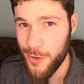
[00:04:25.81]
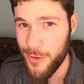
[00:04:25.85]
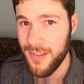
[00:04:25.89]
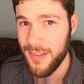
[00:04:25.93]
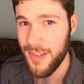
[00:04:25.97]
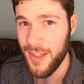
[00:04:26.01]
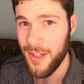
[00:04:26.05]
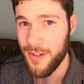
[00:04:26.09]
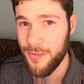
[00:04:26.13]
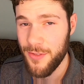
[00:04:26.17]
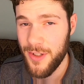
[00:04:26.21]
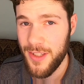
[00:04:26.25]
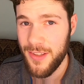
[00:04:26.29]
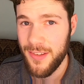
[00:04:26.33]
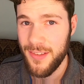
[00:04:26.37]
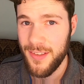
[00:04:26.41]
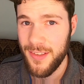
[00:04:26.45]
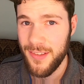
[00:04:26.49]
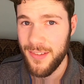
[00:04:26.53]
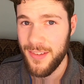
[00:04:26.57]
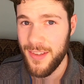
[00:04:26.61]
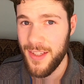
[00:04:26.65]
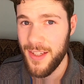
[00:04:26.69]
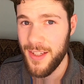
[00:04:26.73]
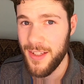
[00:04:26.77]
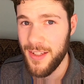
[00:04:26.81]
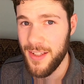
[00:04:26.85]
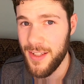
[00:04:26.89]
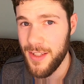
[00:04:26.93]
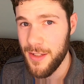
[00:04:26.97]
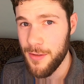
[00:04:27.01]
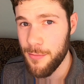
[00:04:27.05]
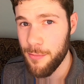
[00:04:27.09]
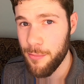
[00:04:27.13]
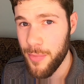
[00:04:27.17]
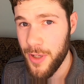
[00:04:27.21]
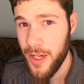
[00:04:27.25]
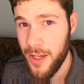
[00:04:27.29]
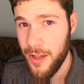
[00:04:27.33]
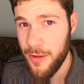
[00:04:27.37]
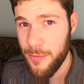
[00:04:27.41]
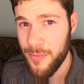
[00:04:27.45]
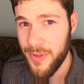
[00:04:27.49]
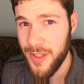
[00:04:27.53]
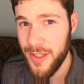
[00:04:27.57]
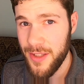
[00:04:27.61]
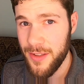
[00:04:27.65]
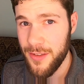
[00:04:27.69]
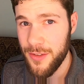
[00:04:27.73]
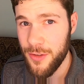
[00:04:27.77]
The second reason is that in
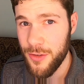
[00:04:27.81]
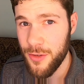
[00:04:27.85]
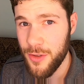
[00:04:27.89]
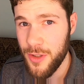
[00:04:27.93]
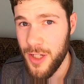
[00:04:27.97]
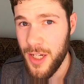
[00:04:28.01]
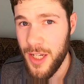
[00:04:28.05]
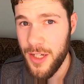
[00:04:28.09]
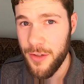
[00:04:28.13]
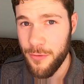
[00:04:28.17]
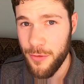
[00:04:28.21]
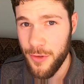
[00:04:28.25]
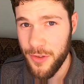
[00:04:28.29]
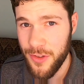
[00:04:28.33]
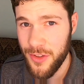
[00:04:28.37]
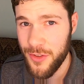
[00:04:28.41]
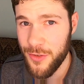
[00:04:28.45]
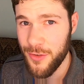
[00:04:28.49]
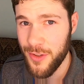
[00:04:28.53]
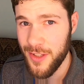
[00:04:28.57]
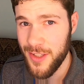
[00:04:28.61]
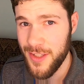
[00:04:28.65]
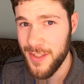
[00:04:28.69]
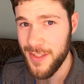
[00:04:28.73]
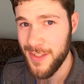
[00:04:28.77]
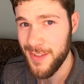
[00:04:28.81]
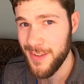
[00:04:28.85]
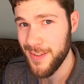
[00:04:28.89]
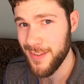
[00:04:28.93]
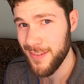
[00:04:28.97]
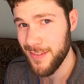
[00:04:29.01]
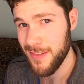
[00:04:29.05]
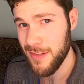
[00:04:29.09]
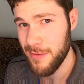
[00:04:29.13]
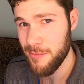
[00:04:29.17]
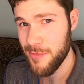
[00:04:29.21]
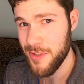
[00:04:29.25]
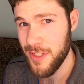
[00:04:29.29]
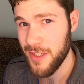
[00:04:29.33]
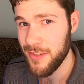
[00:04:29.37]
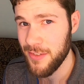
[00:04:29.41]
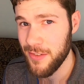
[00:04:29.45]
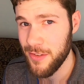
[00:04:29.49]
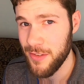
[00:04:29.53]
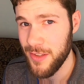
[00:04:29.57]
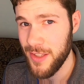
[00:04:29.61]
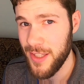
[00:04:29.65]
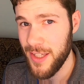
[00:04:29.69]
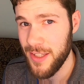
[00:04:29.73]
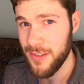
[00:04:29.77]
biomed, you're kind of restricted in the subjects
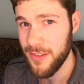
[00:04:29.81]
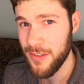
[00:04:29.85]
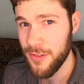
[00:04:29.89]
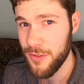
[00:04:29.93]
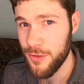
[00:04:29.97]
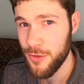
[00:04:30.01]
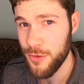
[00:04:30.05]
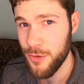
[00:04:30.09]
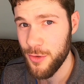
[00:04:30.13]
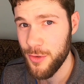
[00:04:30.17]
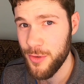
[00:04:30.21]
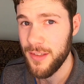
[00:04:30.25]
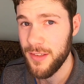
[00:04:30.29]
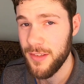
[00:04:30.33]
you're allowed to do.